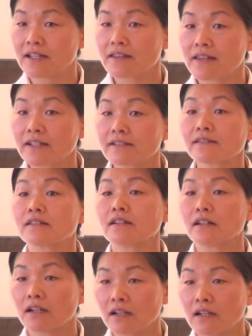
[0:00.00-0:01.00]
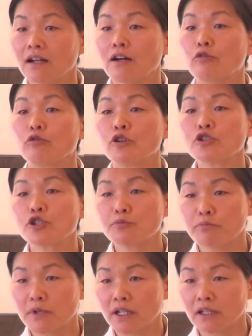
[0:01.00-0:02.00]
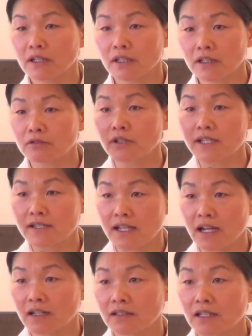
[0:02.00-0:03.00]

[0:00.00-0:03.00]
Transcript: That's the worshipping Ilwansang.